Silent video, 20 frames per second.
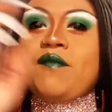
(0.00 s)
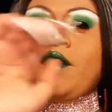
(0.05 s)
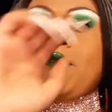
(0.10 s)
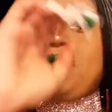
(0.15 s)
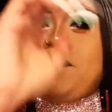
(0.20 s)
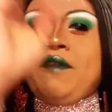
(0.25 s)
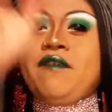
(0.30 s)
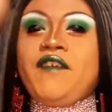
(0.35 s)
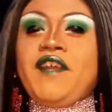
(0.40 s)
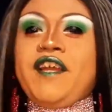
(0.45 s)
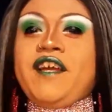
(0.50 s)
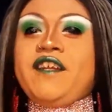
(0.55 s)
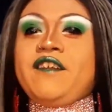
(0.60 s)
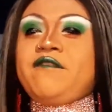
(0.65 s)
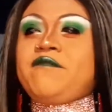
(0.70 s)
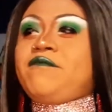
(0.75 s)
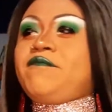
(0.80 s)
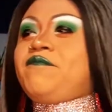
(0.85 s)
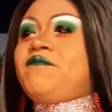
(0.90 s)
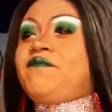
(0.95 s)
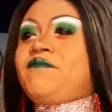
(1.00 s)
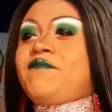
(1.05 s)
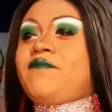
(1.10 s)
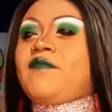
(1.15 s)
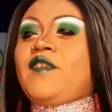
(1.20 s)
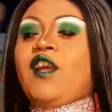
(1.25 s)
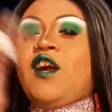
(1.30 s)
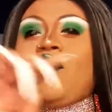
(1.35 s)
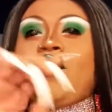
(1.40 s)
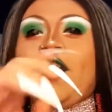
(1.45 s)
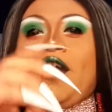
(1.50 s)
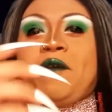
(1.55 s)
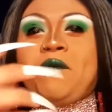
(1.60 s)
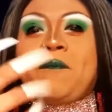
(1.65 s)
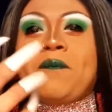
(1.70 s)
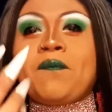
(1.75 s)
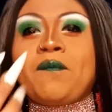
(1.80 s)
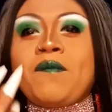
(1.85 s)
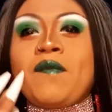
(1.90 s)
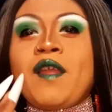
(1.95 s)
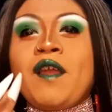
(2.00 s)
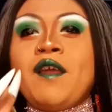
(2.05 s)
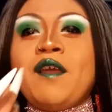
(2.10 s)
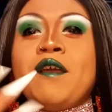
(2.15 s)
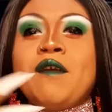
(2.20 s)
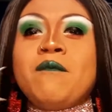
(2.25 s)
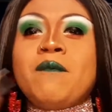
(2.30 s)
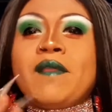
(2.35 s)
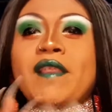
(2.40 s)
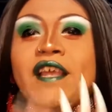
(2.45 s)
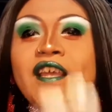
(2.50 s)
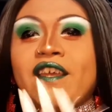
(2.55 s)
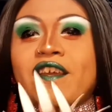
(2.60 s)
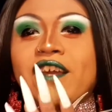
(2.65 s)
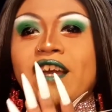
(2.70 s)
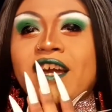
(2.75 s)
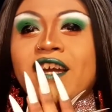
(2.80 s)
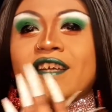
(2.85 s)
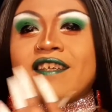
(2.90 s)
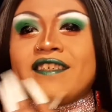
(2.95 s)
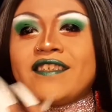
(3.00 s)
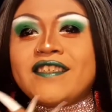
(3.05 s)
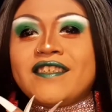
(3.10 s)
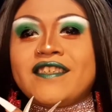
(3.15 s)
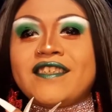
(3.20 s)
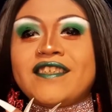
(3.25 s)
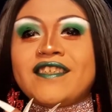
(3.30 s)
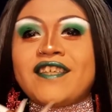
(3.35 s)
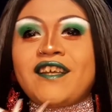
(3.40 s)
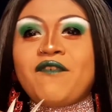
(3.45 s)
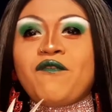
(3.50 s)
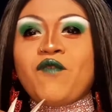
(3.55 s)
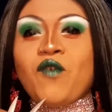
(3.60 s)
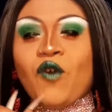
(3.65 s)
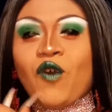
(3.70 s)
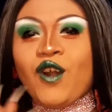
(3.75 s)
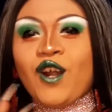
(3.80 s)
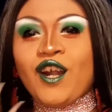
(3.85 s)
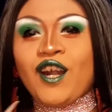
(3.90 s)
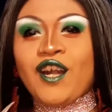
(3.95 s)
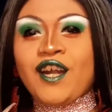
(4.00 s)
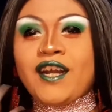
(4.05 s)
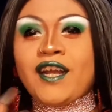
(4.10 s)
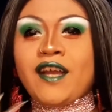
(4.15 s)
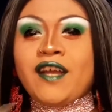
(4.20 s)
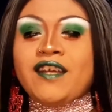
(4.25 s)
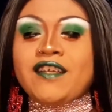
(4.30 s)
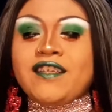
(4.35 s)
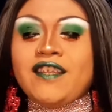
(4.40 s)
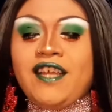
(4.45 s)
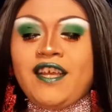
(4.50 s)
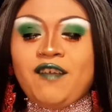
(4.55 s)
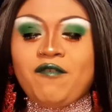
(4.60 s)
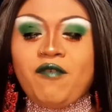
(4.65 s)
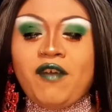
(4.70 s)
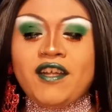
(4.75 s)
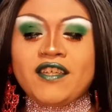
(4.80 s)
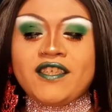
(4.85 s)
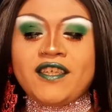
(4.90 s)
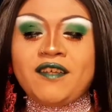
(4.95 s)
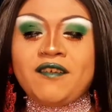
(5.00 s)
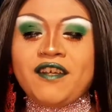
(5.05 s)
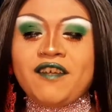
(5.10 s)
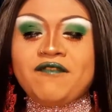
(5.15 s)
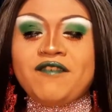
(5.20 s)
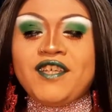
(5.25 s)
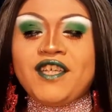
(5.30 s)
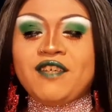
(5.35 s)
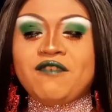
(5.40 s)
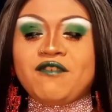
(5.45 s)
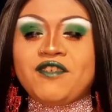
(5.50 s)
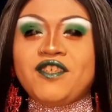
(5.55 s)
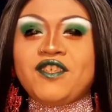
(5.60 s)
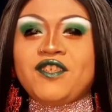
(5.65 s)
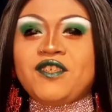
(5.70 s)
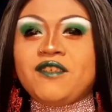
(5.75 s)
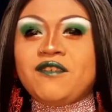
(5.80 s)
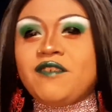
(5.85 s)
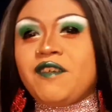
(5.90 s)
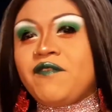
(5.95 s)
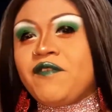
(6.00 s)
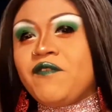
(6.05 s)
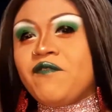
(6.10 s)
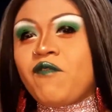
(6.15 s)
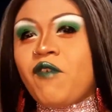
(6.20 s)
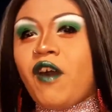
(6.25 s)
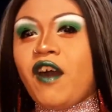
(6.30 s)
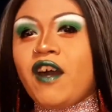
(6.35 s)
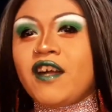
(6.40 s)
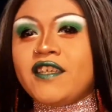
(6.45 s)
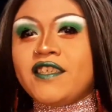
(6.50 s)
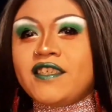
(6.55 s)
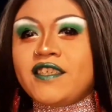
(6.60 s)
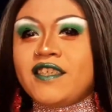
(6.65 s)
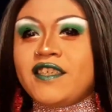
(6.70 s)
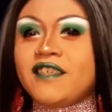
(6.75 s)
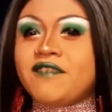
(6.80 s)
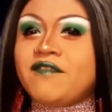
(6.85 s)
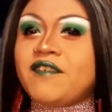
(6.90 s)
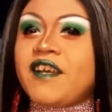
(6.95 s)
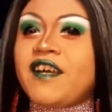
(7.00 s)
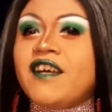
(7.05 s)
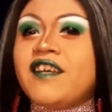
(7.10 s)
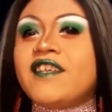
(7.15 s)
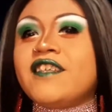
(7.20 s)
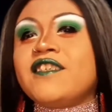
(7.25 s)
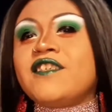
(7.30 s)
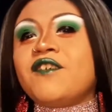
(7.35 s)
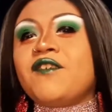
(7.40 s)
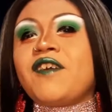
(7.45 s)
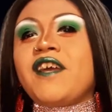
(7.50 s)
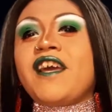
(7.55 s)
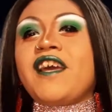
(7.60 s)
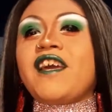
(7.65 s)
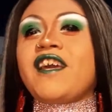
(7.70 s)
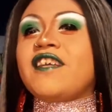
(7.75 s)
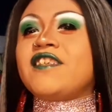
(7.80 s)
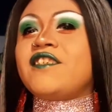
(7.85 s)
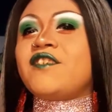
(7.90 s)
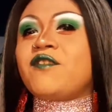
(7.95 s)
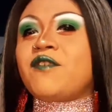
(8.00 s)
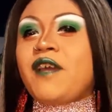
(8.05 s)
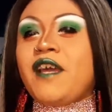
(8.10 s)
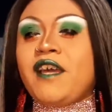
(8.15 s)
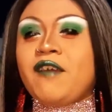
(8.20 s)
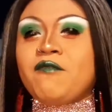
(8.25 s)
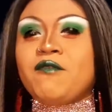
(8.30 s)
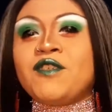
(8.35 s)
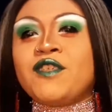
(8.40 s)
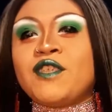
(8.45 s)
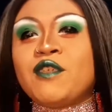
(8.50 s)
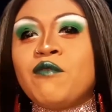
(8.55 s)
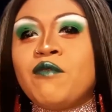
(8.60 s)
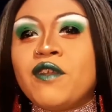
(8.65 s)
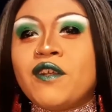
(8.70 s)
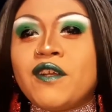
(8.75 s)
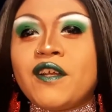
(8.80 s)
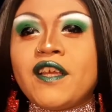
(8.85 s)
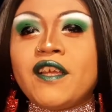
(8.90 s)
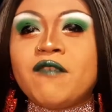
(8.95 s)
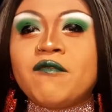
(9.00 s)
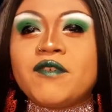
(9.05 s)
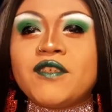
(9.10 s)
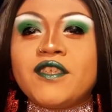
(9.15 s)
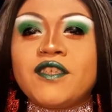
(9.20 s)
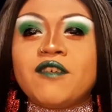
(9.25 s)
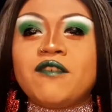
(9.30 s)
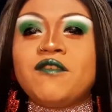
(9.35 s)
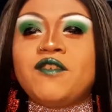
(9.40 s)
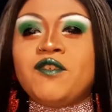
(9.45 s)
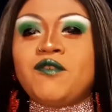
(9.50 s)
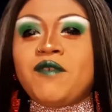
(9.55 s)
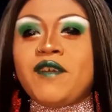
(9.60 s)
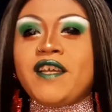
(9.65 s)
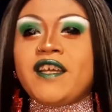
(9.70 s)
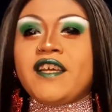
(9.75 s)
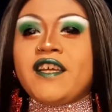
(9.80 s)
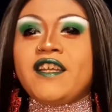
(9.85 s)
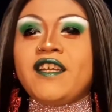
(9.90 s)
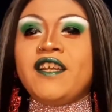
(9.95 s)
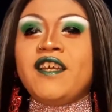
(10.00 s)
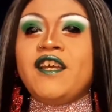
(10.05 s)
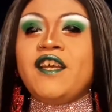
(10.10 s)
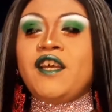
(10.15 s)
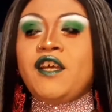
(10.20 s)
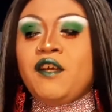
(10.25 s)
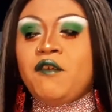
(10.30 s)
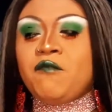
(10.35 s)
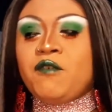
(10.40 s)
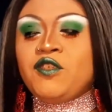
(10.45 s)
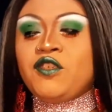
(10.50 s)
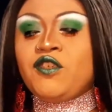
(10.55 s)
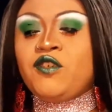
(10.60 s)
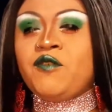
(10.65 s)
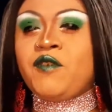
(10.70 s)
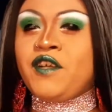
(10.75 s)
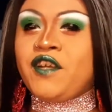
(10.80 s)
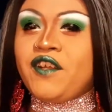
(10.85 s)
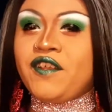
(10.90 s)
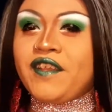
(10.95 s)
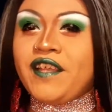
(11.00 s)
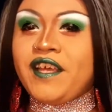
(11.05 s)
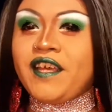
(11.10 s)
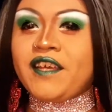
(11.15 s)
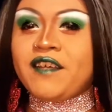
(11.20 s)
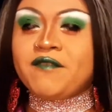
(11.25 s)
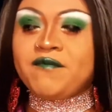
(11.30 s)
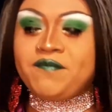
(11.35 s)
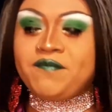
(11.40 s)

Period. Okay. But thank you guys for like watching a video or two. If you've watched it, if not, it's okay. It's okay. We're still learning. We're still doing it. We're still doing our thing.